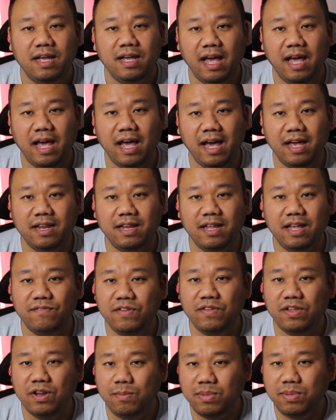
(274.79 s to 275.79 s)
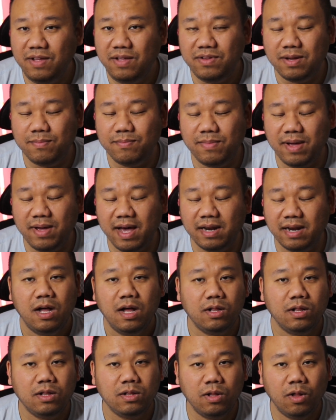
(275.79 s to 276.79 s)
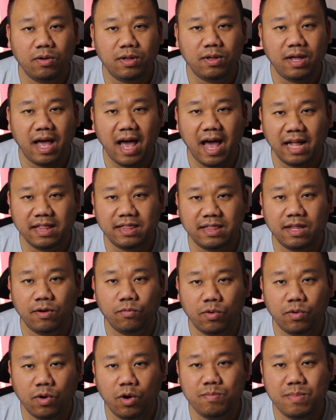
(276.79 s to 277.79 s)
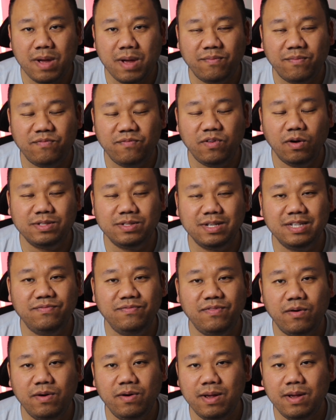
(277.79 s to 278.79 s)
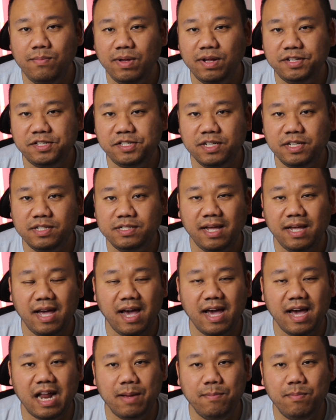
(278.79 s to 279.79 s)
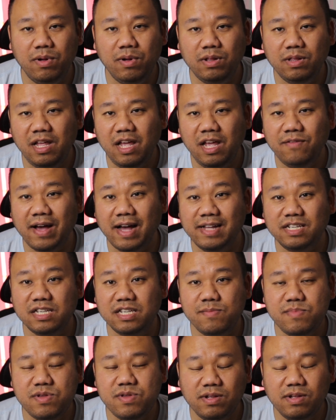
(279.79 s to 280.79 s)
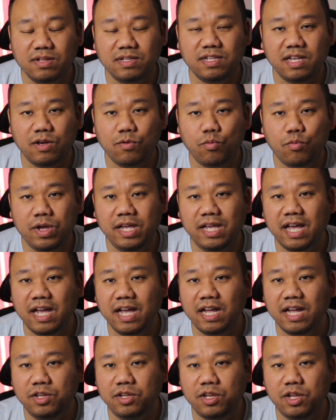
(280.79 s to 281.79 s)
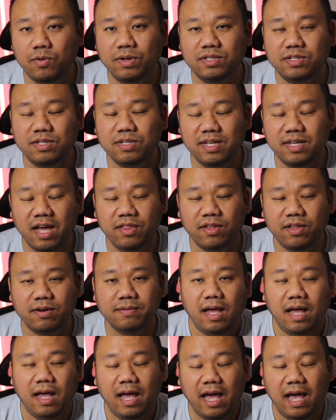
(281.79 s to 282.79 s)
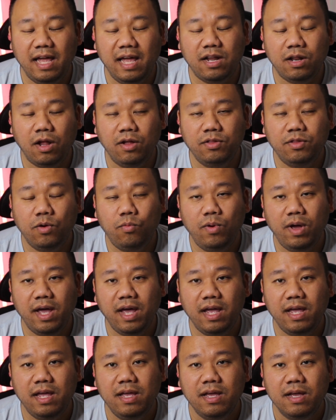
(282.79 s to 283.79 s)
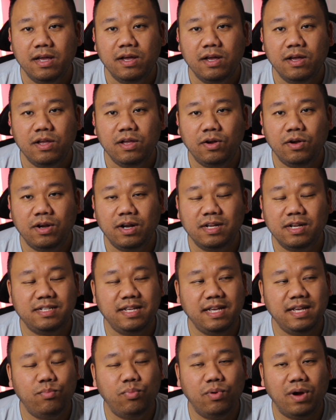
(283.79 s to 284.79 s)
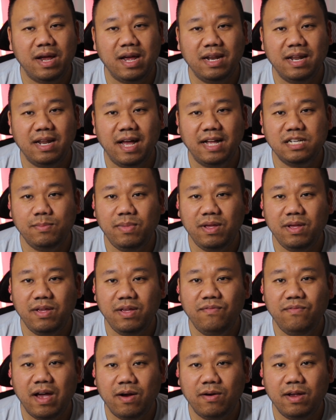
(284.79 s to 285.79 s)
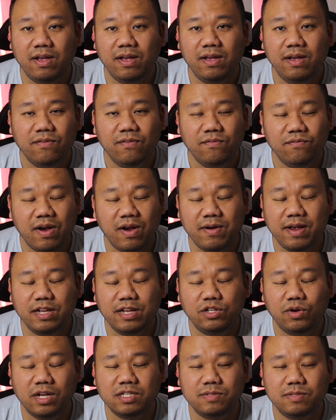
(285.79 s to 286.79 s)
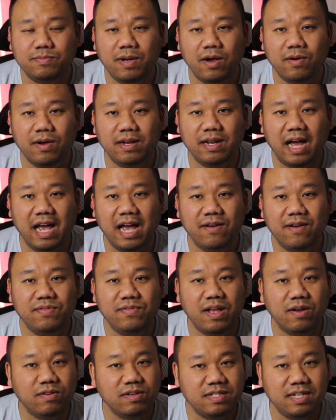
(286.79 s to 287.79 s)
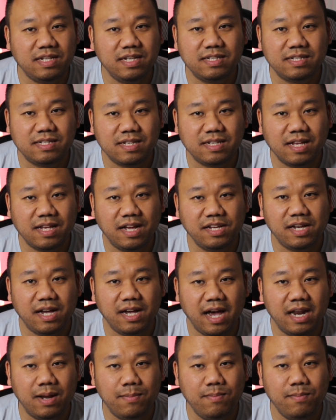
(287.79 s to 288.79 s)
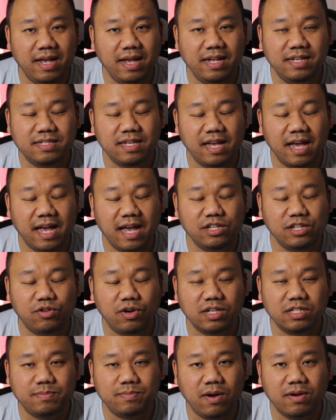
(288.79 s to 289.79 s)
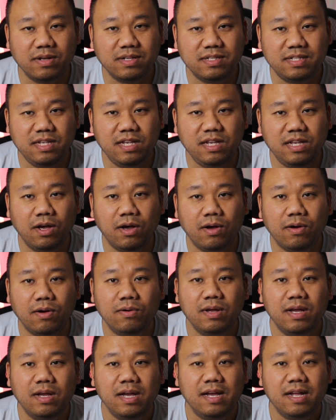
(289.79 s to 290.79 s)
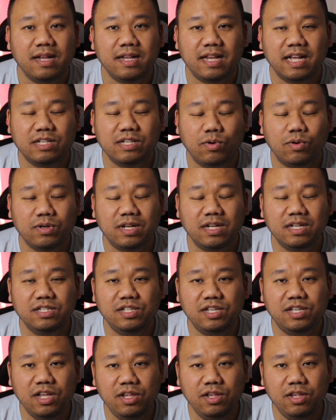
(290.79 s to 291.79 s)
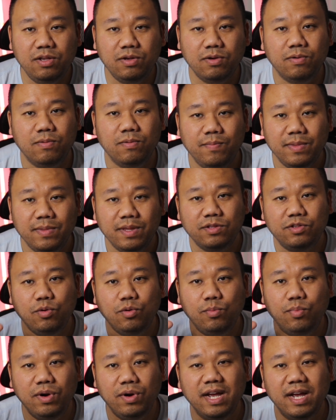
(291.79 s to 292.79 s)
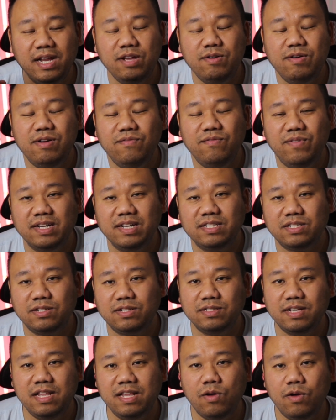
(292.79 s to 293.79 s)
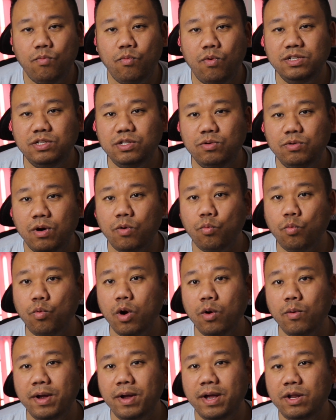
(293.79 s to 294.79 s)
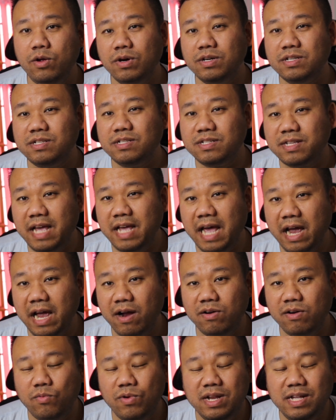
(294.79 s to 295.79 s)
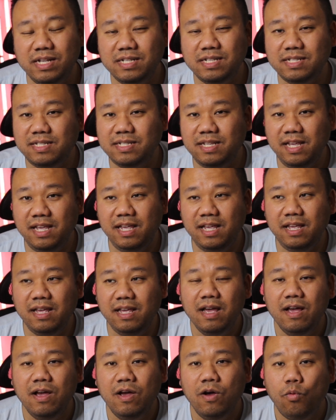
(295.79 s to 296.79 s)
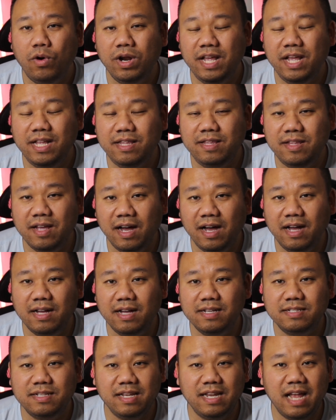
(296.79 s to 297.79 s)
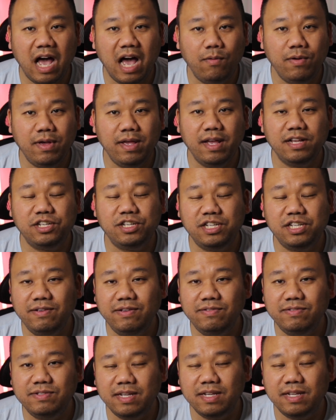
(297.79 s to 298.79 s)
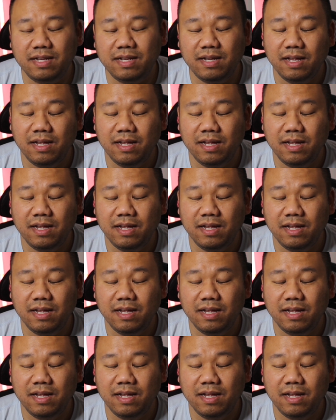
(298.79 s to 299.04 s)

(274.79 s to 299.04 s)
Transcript: And if you don't believe in a man, look at the roadmap, folks. It's very ambitious. And I believe as a community, we can do it together. And along the way, you're going to see Brian Legend be very, very transparent. I have never seen such an amazing and transparent CEO. This will continue to bring in new investors and the ones who are worried, who are scared when they see what he does and how he achieves it.